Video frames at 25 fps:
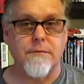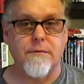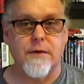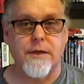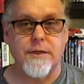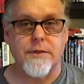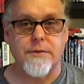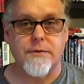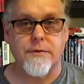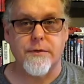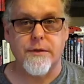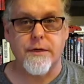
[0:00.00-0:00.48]
of
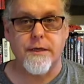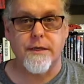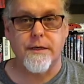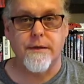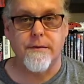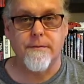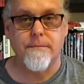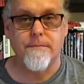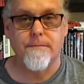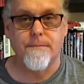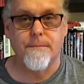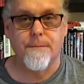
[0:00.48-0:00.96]
history.
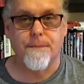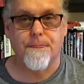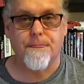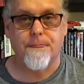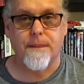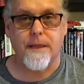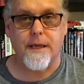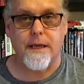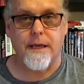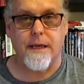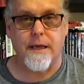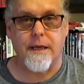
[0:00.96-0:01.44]

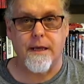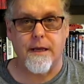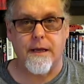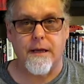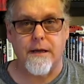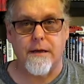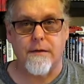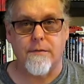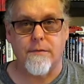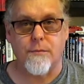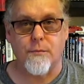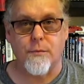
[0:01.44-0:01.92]

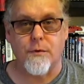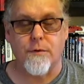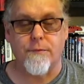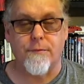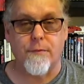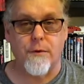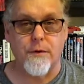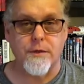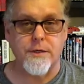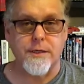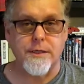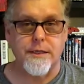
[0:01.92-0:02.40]
And we're
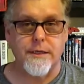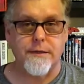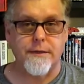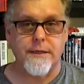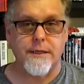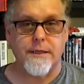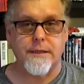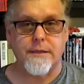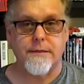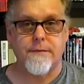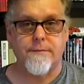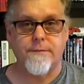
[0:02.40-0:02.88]
fortunate
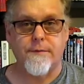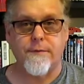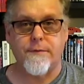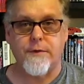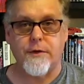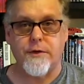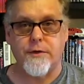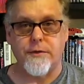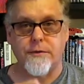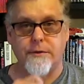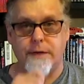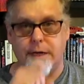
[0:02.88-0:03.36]
that
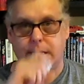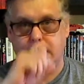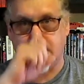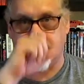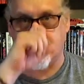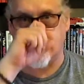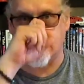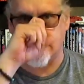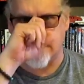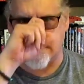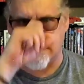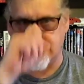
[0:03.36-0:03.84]

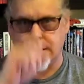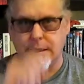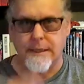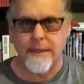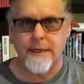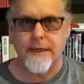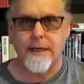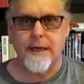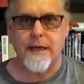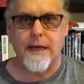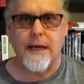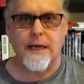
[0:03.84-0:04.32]
5280s
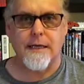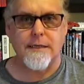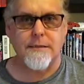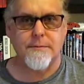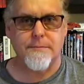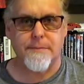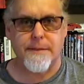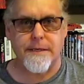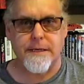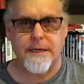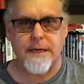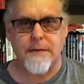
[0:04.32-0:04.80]

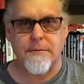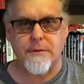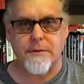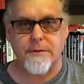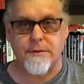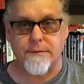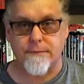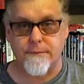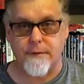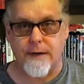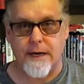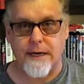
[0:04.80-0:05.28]
has been able
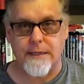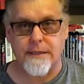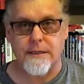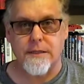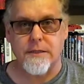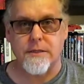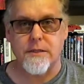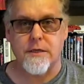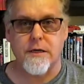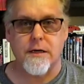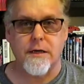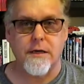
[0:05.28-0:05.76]
to find
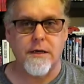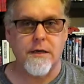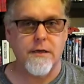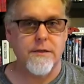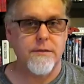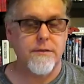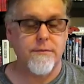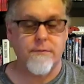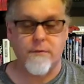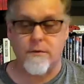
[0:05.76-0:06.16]
these cards.